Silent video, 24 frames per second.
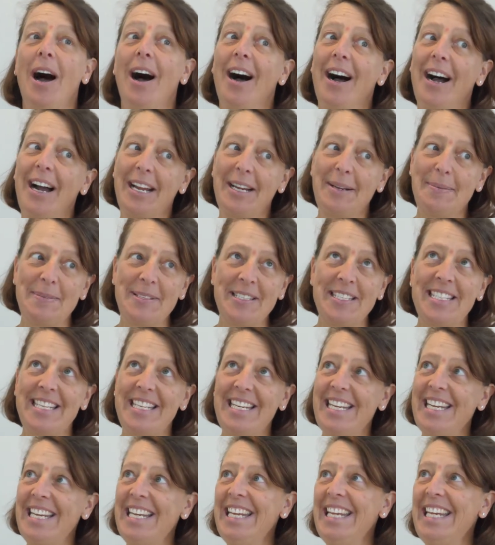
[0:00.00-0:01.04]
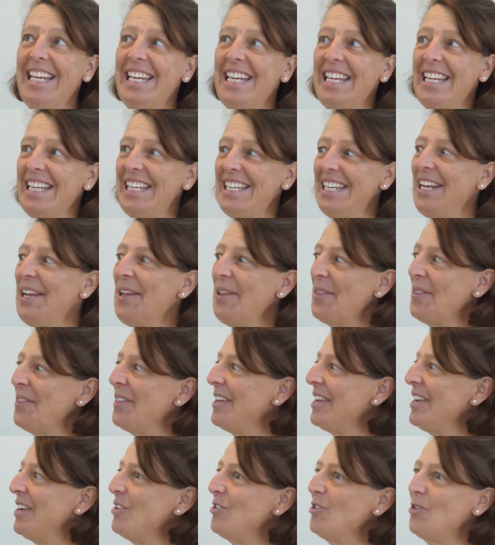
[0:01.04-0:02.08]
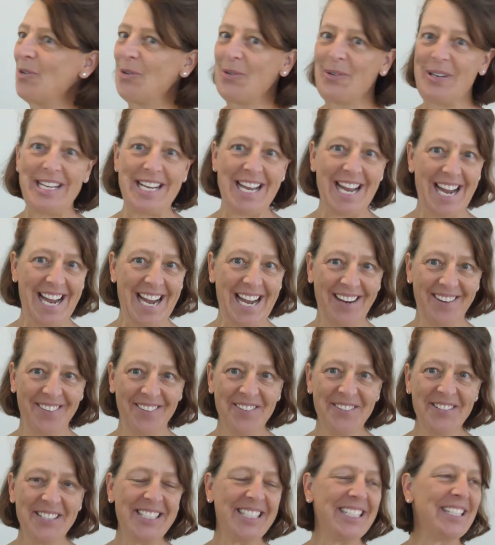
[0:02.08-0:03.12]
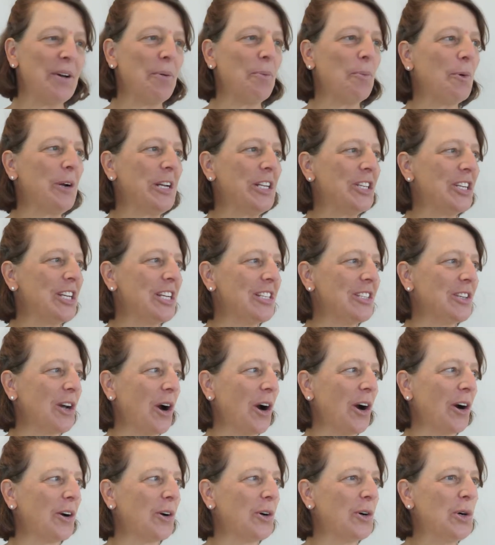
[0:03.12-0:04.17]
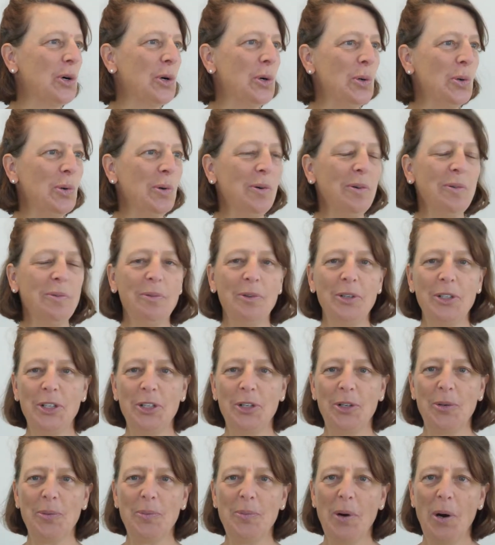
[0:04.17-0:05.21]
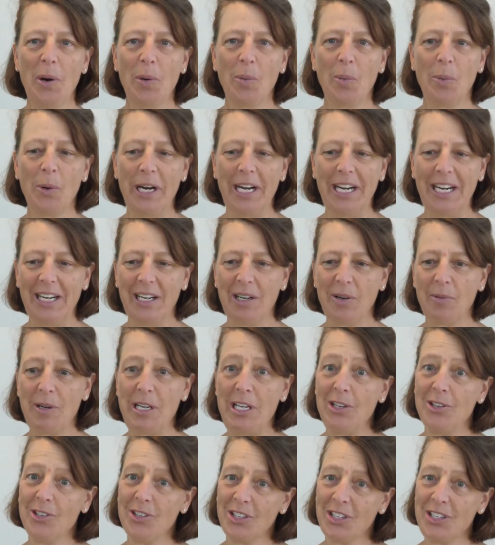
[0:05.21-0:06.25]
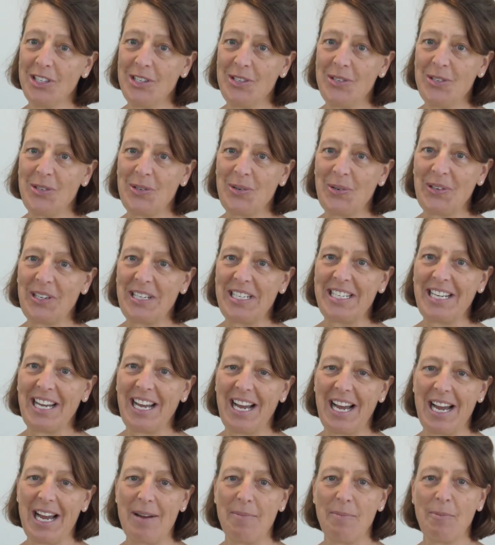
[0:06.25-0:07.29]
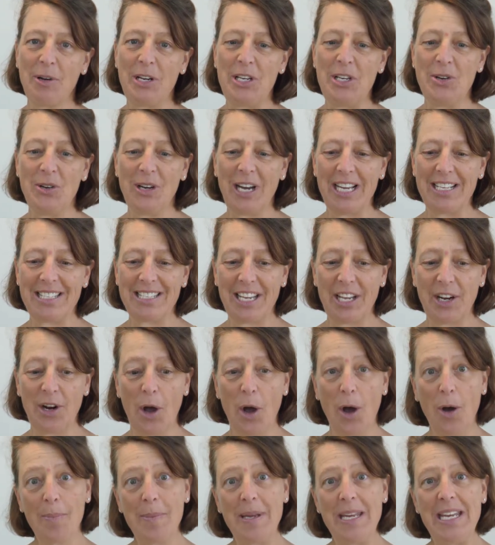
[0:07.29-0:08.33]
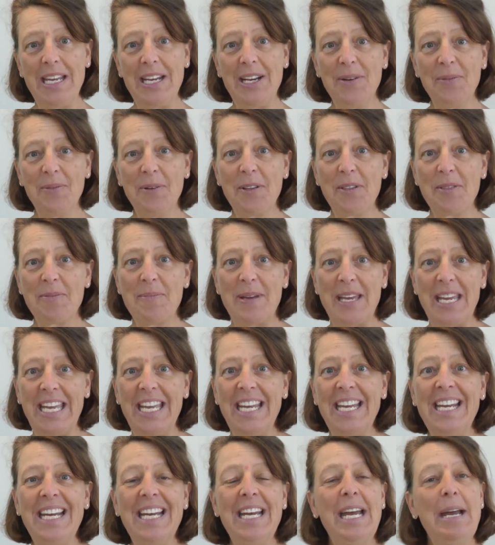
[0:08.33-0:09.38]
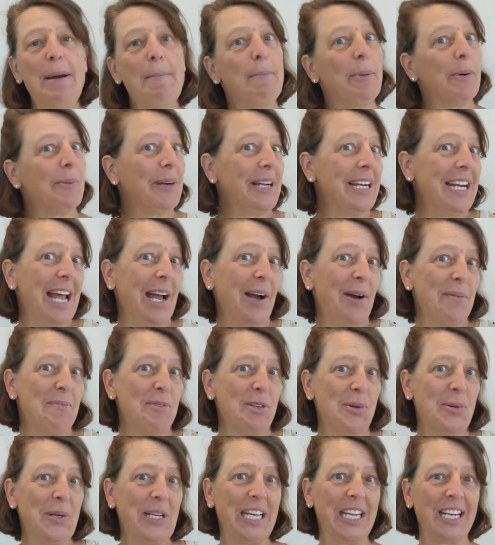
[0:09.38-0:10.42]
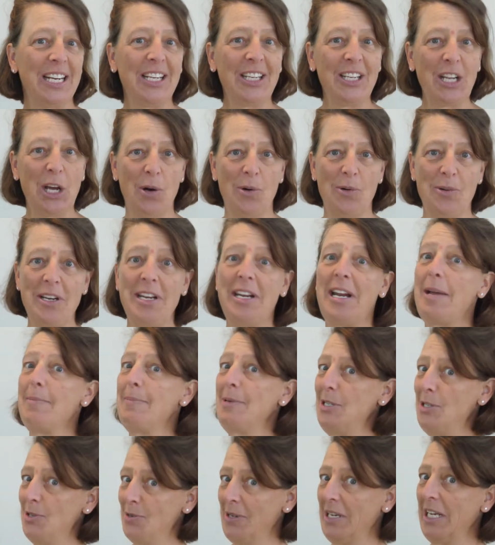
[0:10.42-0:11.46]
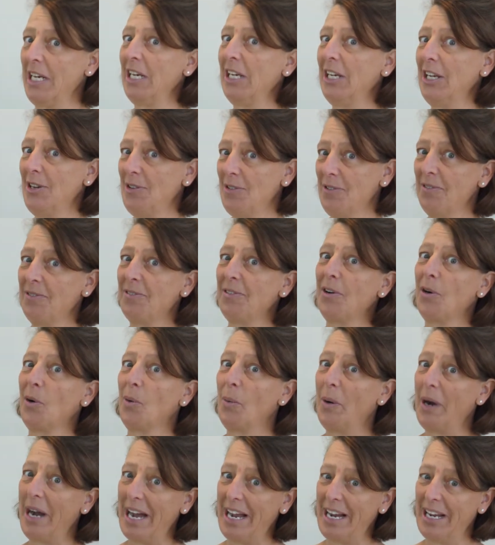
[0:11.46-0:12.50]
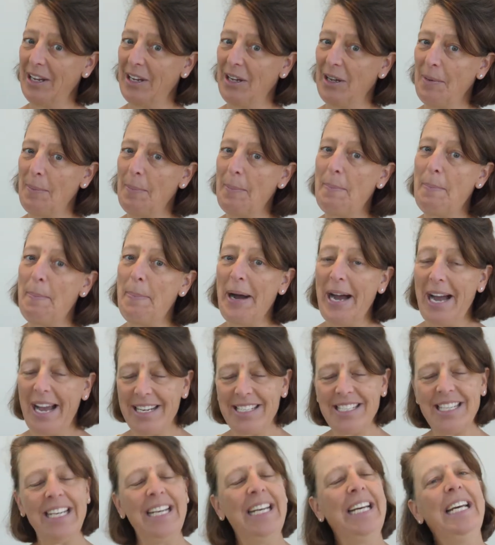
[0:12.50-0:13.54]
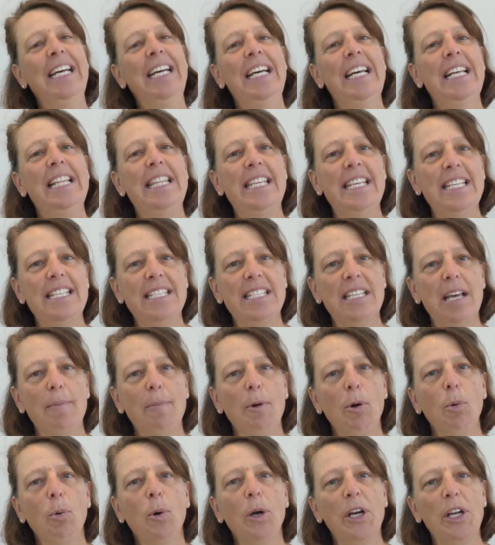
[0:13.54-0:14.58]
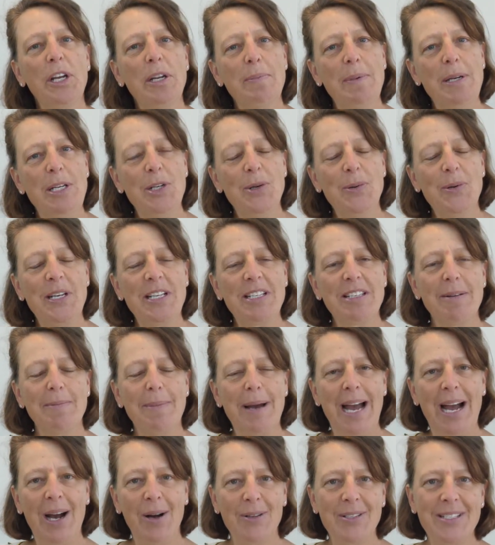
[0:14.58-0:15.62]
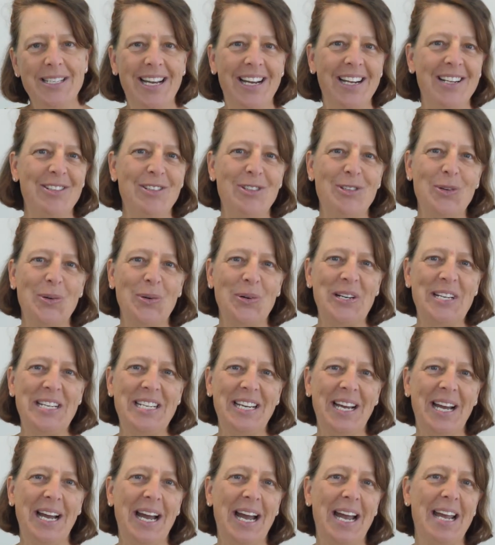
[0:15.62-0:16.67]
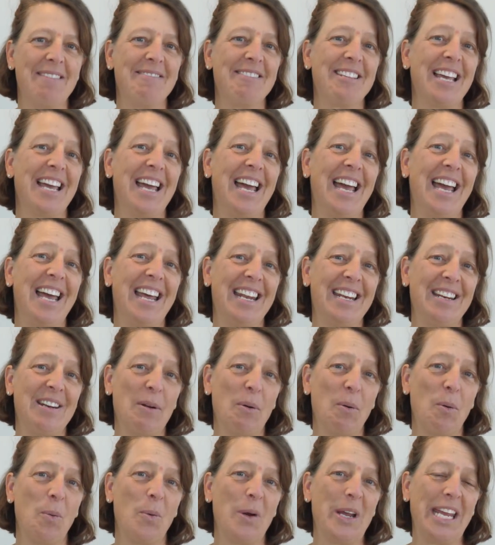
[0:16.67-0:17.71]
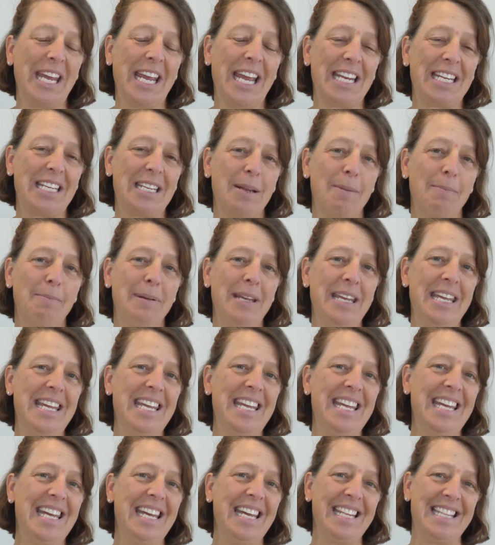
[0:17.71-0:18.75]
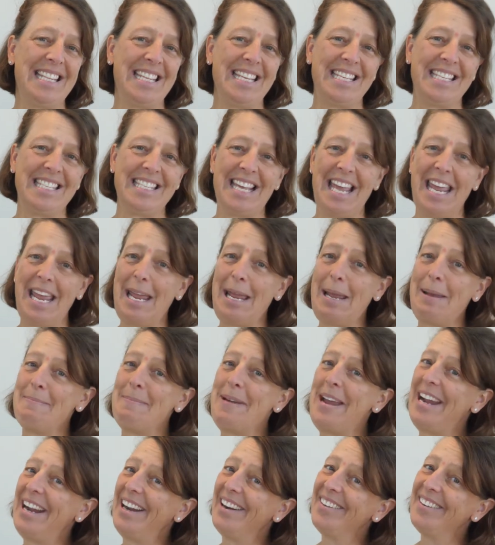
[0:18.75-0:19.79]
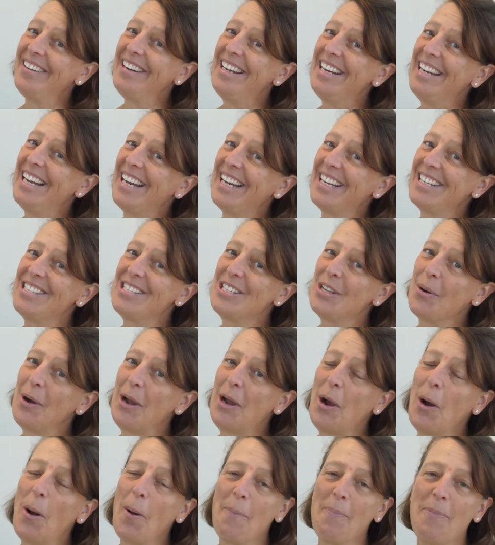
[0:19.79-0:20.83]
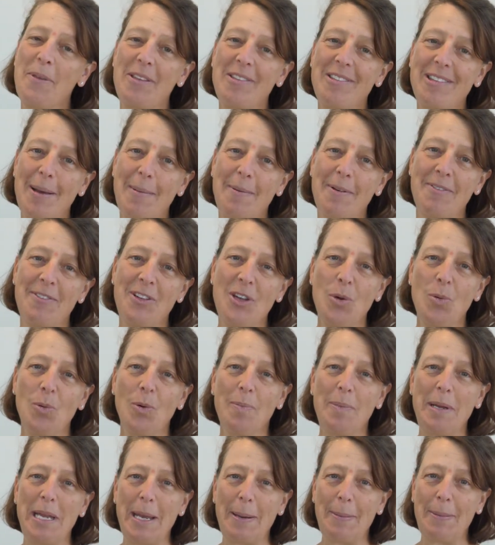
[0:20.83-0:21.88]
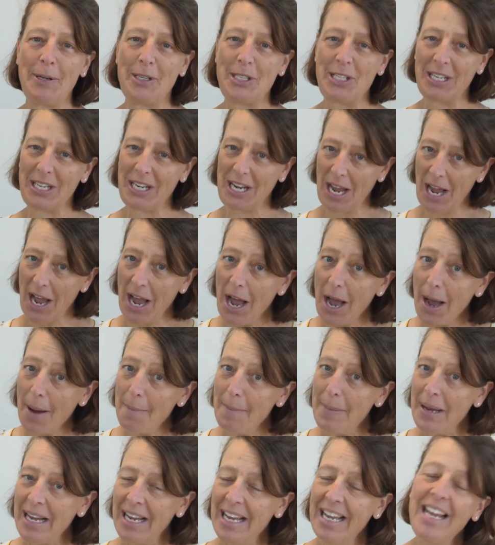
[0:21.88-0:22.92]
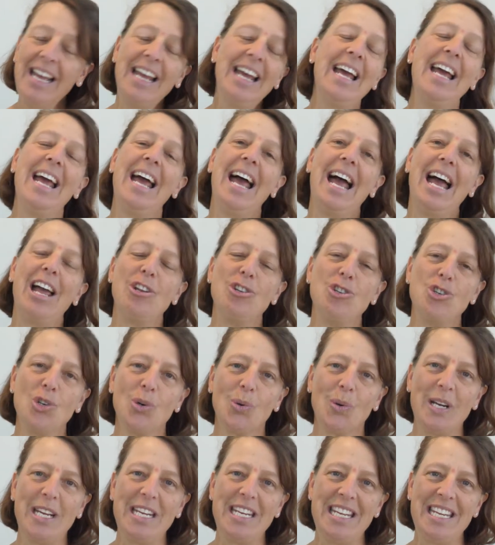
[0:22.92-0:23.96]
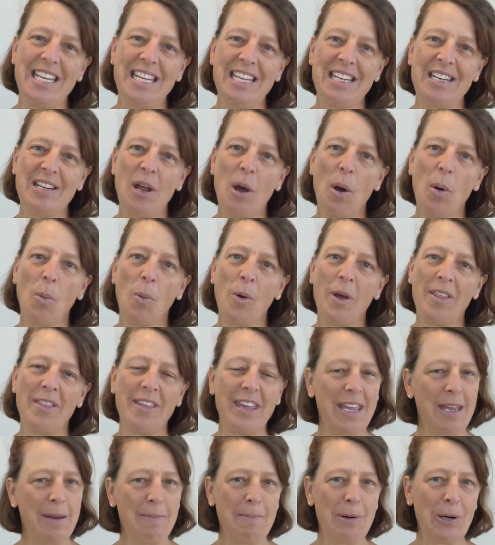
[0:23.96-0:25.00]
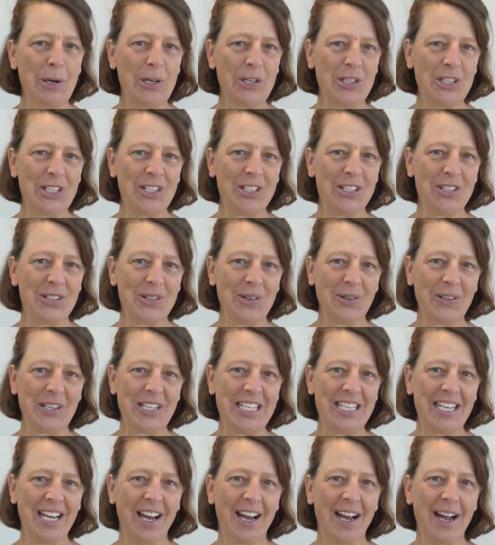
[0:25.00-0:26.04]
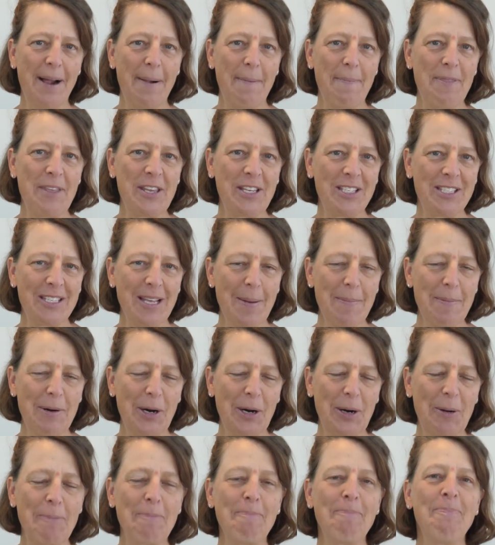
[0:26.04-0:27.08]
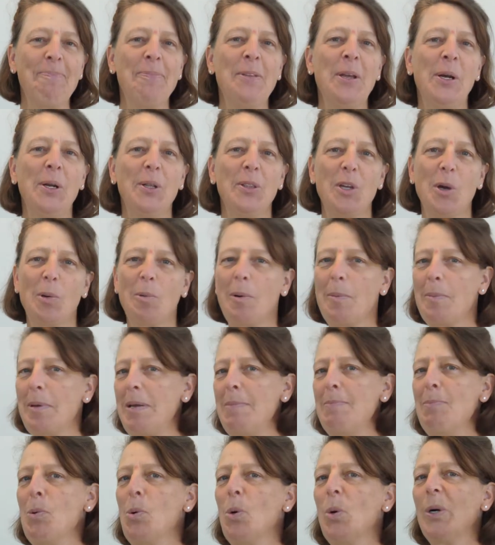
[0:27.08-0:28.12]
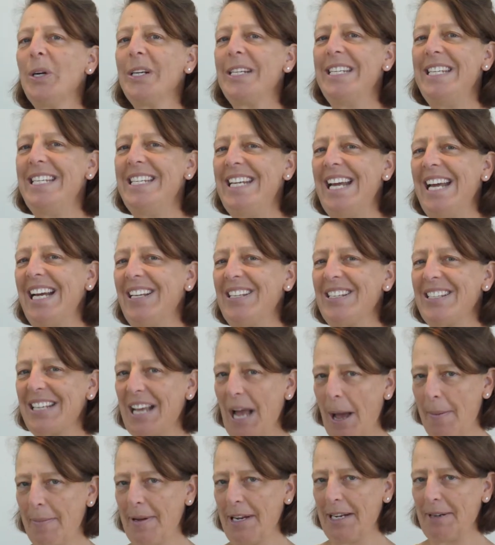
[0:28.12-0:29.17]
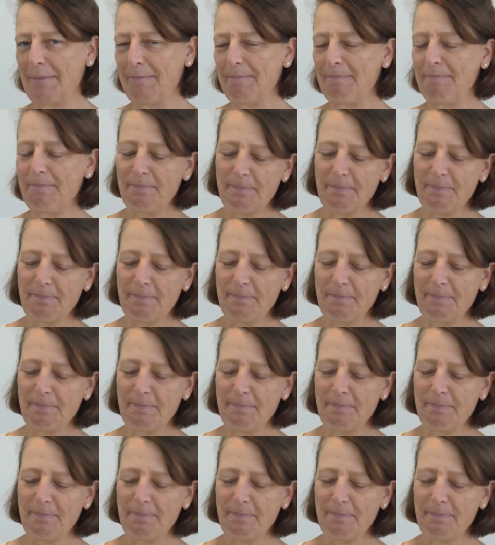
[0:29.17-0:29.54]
I am sitting in the treehouse, which is our cool room where we usually do story time when you guys can all be here with me. But right now I'm doing it alone, and I've been doing it alone for a while. But this summer we're going to be doing some outside story times, and we get to be in the same area. So I hope that some of you will be able to come and join in-person story time this summer. There will be more details coming.